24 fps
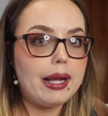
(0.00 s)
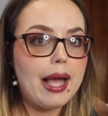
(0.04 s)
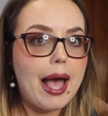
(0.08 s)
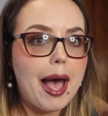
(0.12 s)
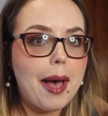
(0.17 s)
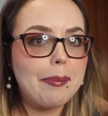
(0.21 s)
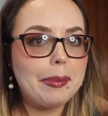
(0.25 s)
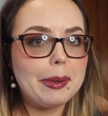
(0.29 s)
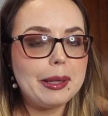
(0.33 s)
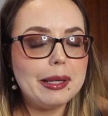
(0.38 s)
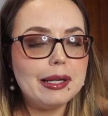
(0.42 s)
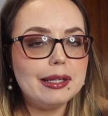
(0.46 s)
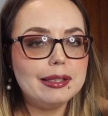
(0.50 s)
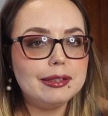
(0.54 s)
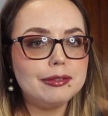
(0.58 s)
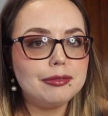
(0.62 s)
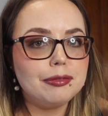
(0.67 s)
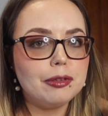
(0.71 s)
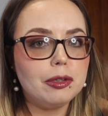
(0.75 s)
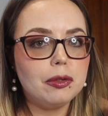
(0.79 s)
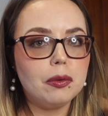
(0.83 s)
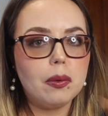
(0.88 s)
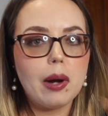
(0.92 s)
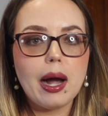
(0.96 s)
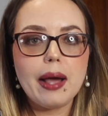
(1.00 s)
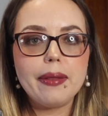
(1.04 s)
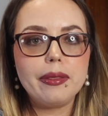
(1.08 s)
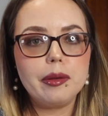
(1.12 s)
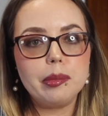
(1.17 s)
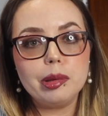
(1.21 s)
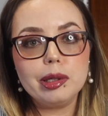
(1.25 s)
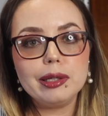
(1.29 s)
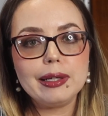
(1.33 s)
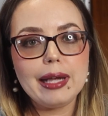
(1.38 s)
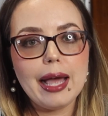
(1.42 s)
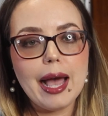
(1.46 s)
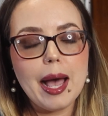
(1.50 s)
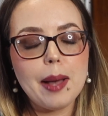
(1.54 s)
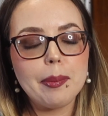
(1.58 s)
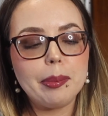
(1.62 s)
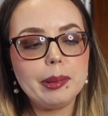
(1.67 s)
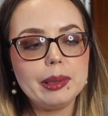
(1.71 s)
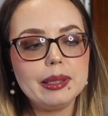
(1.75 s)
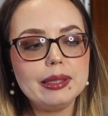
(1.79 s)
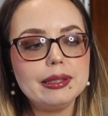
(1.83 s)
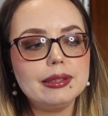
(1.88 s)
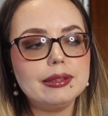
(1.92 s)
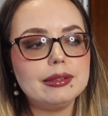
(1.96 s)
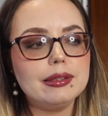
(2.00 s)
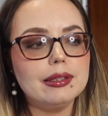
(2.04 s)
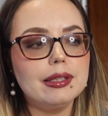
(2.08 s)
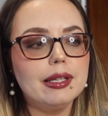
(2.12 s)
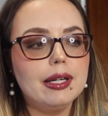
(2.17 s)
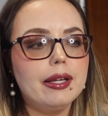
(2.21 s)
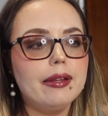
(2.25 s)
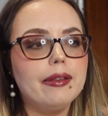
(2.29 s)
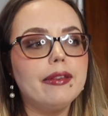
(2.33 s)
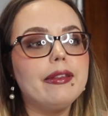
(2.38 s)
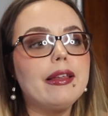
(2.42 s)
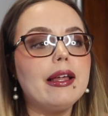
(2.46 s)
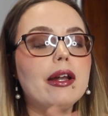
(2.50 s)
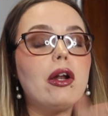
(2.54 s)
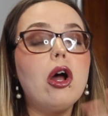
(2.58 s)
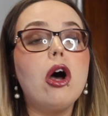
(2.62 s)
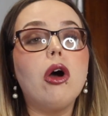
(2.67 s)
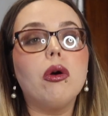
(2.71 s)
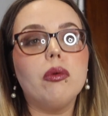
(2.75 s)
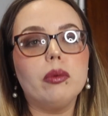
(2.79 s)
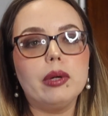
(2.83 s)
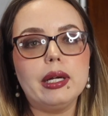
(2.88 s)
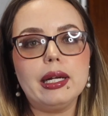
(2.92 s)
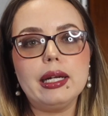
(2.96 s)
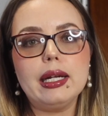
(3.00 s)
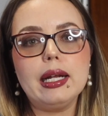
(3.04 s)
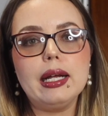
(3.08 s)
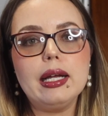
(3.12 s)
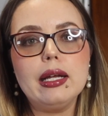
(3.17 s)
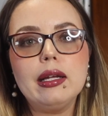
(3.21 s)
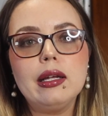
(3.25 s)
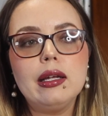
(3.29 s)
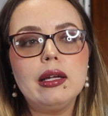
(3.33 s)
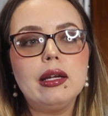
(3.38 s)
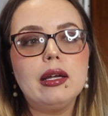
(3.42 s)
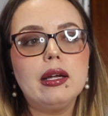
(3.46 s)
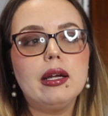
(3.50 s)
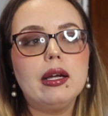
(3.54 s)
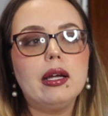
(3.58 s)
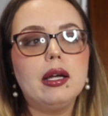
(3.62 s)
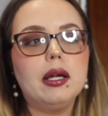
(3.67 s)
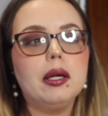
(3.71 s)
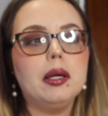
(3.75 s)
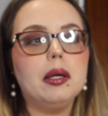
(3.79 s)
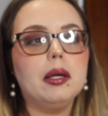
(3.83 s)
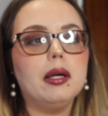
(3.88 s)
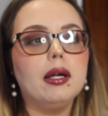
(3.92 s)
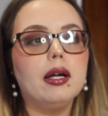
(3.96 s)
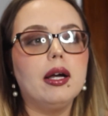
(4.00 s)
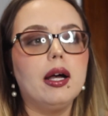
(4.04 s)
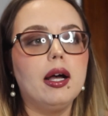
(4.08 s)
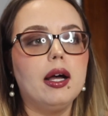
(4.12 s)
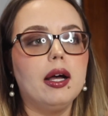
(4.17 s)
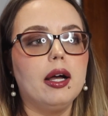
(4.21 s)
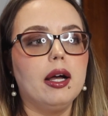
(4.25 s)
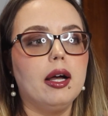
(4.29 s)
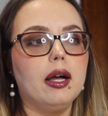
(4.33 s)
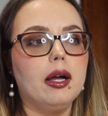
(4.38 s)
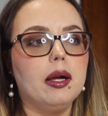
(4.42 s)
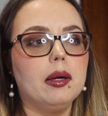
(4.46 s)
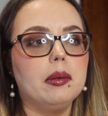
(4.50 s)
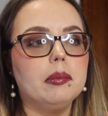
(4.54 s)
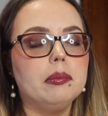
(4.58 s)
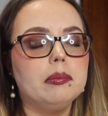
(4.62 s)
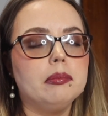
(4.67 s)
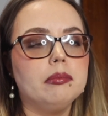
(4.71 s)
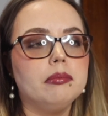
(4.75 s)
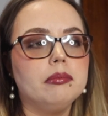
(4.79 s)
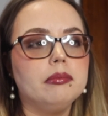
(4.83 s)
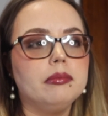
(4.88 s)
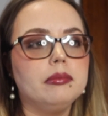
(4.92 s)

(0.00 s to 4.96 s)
happened for why the book happened, then I'll read it. But